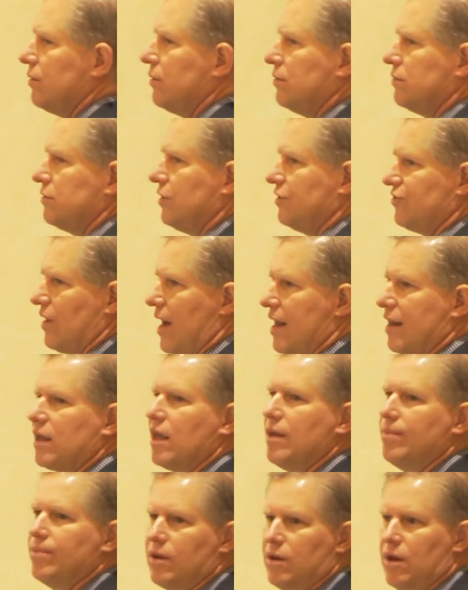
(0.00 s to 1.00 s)
to try to
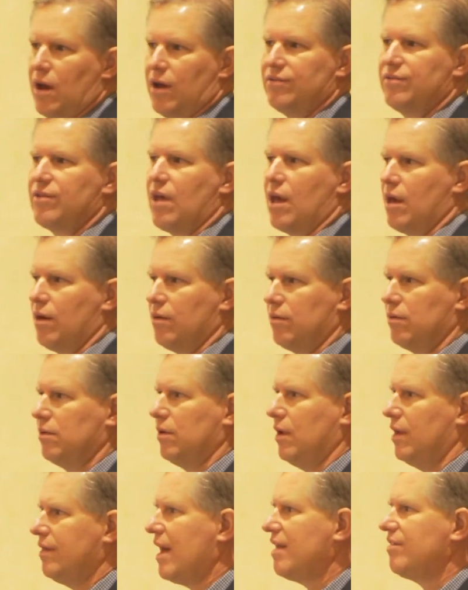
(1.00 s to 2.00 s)
keep the dust down.
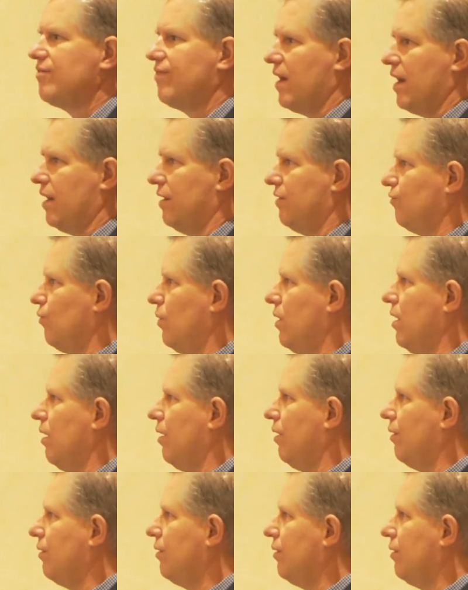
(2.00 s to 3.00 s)
And that's fine as
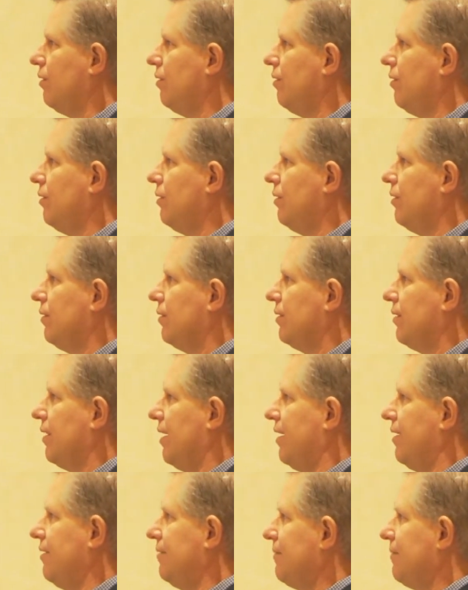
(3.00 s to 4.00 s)
well. Okay?